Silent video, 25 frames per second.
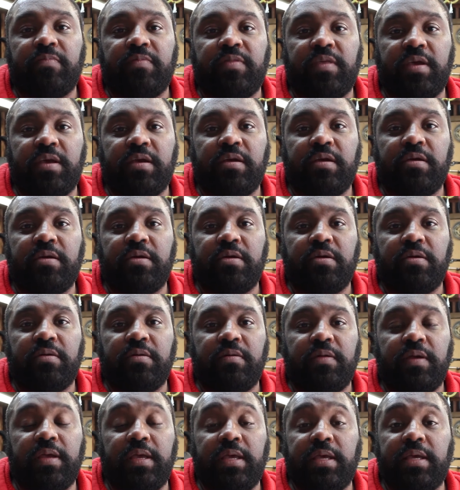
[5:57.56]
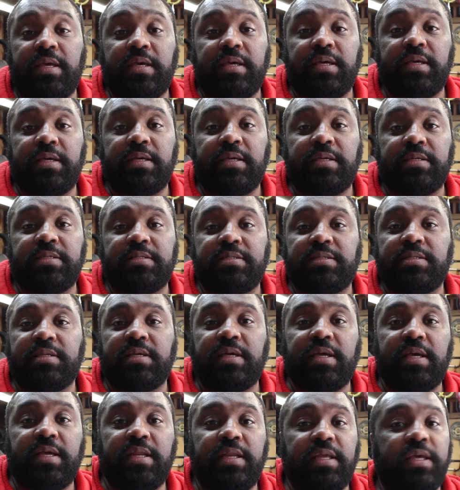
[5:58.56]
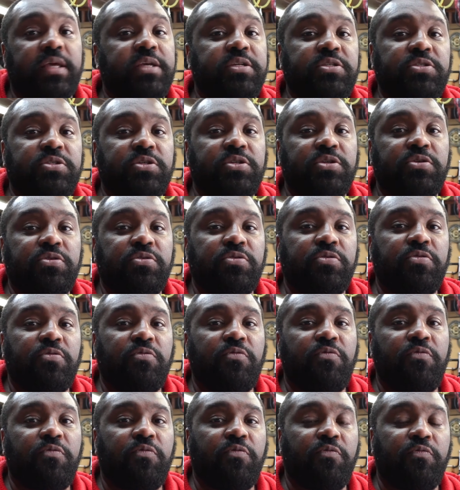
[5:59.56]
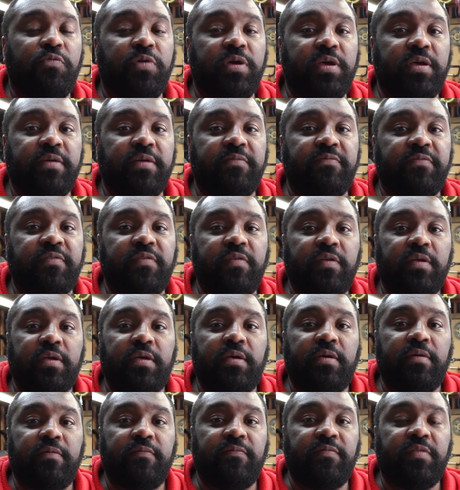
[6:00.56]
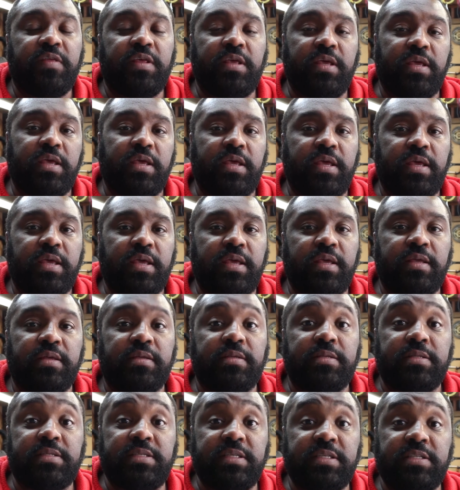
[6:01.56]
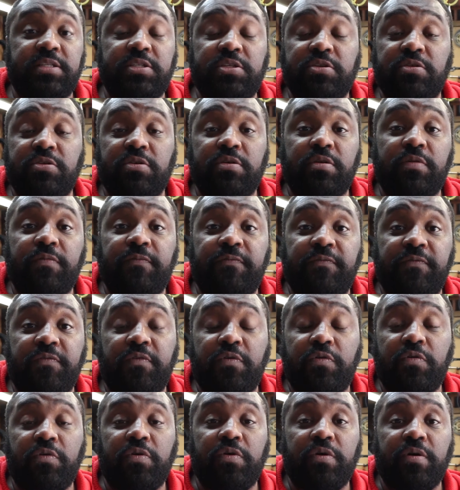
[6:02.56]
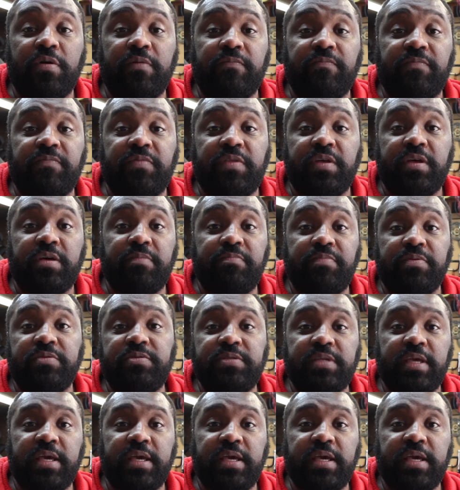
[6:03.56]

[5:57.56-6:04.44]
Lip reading: there is an issue with the sensor for the boost